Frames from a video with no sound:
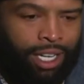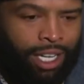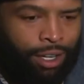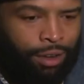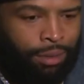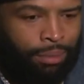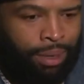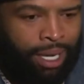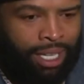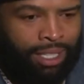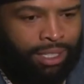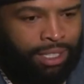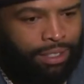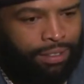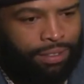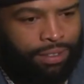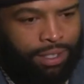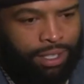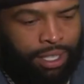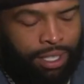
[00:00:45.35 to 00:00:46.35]

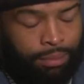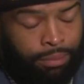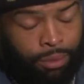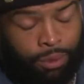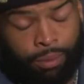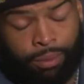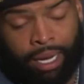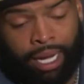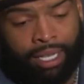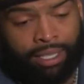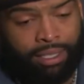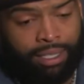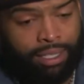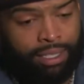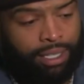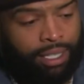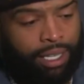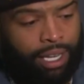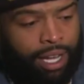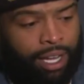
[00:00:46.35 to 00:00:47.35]
Reminds
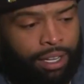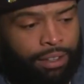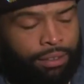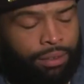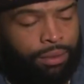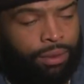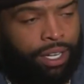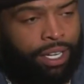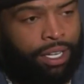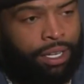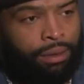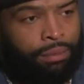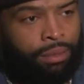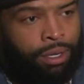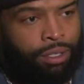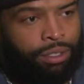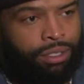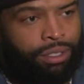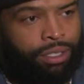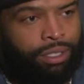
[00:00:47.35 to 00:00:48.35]
us a lot of Raheem
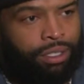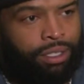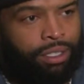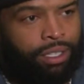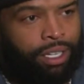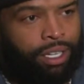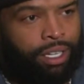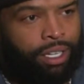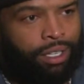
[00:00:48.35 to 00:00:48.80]
Mostert.